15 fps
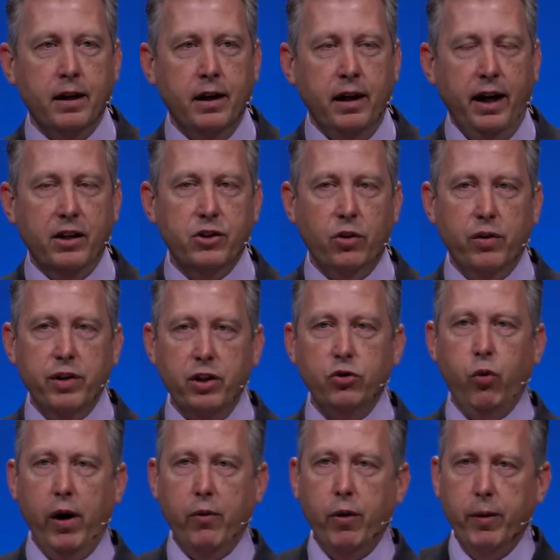And so, in this
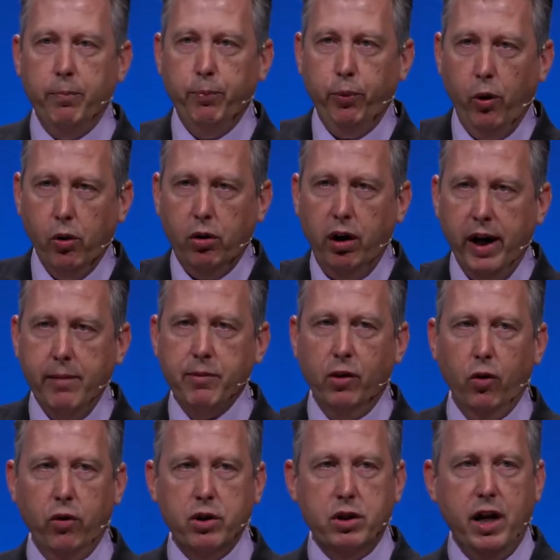way, we proclaim the
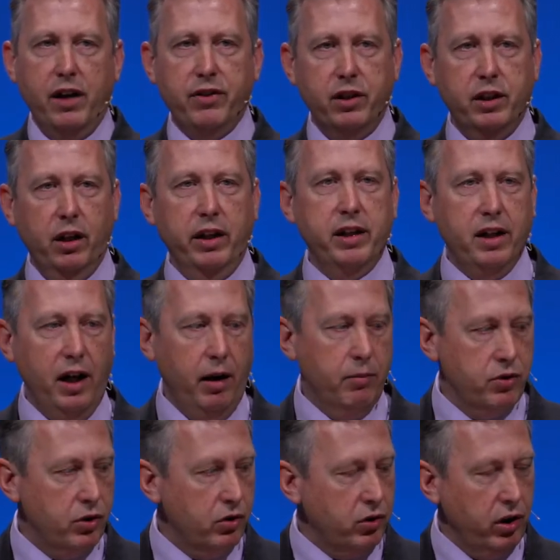Lord's death until he comes.
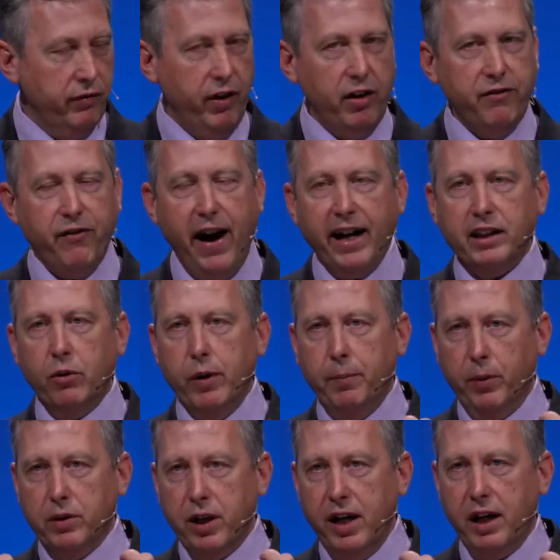So, the very fact that we
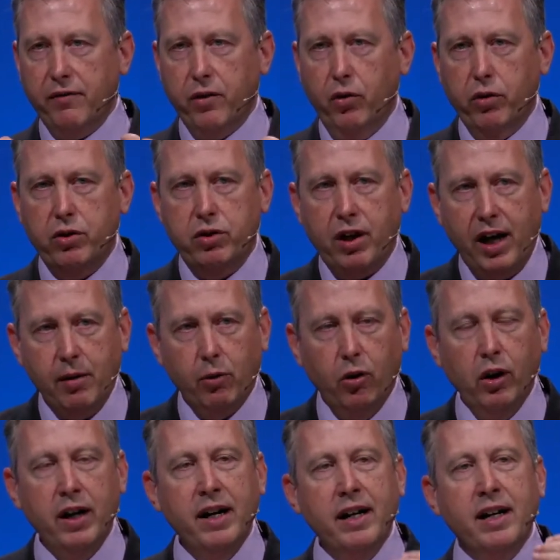partake of the Lord's table
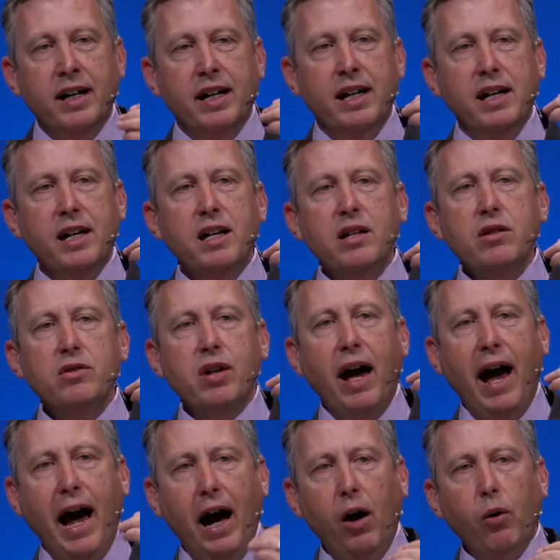is
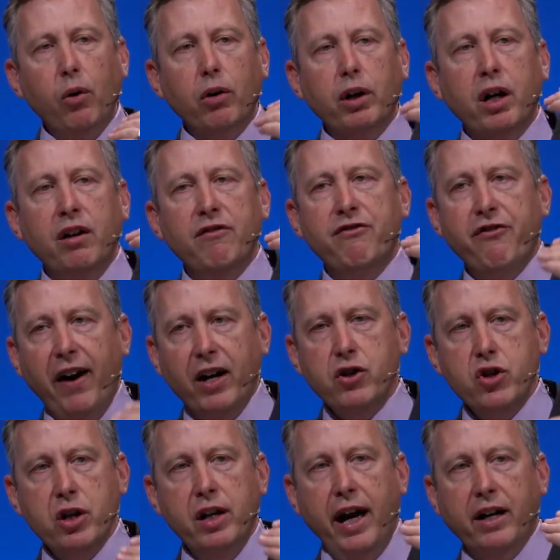our
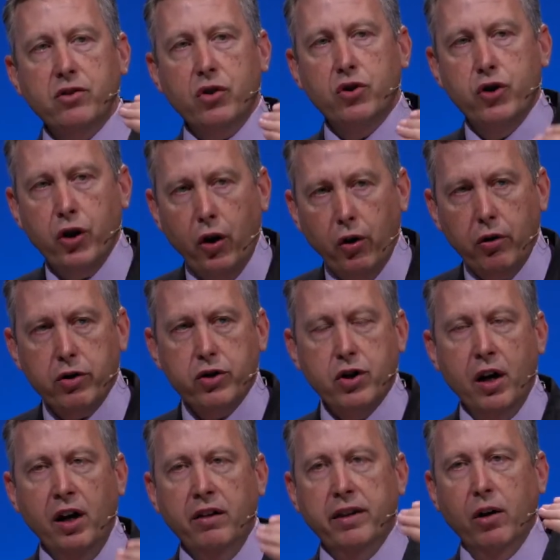confession as a church
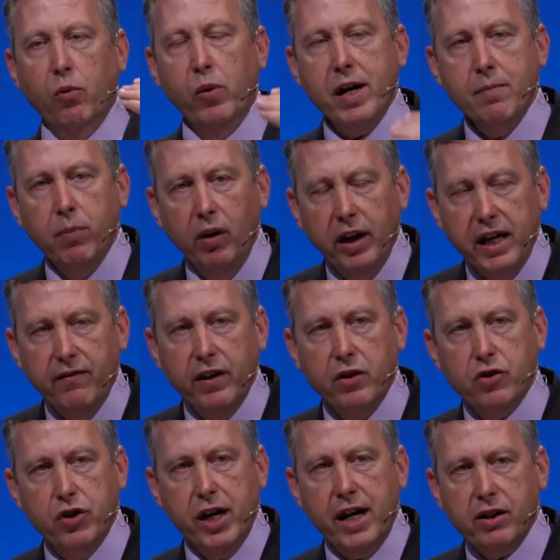that we believe that
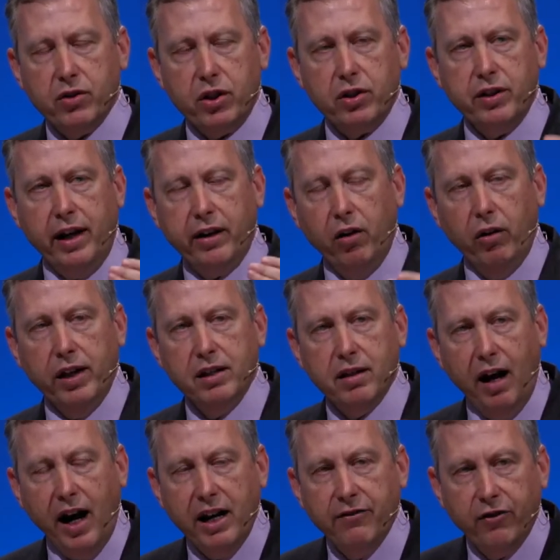Jesus not only
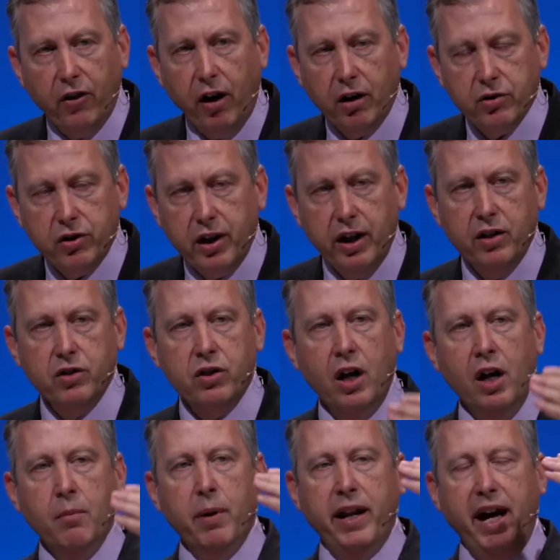died for our sins,
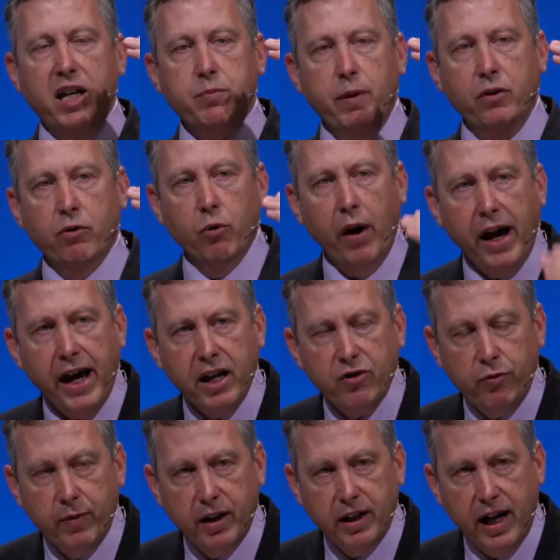but has been raised
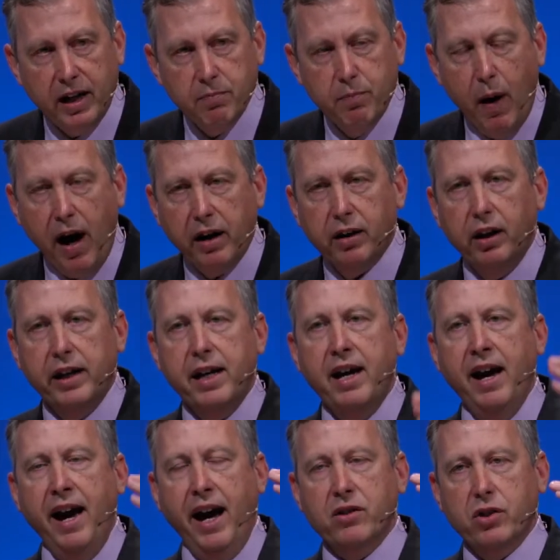from the dead bodily,
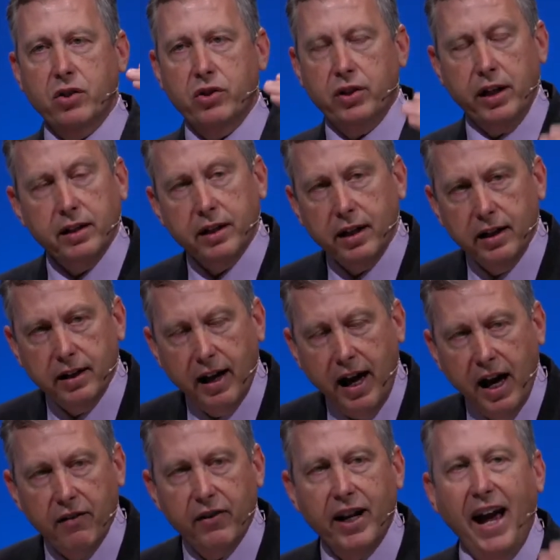has ascended into
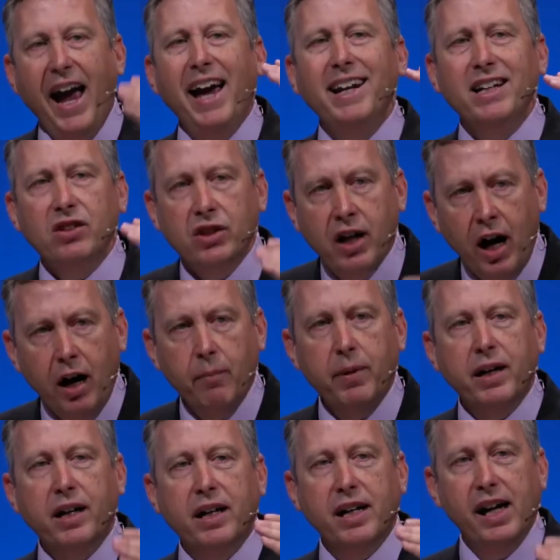heaven, and is
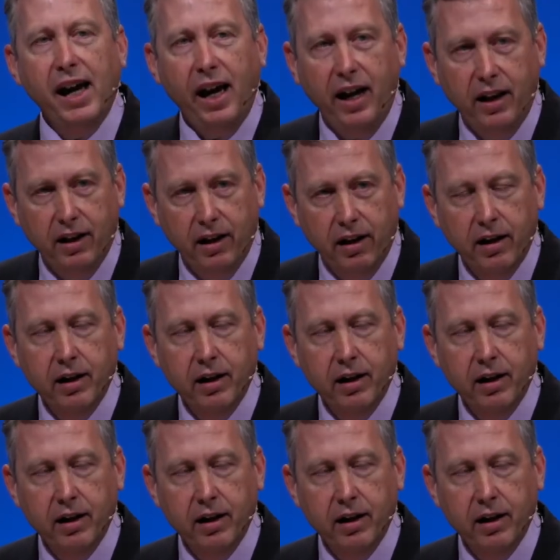coming again.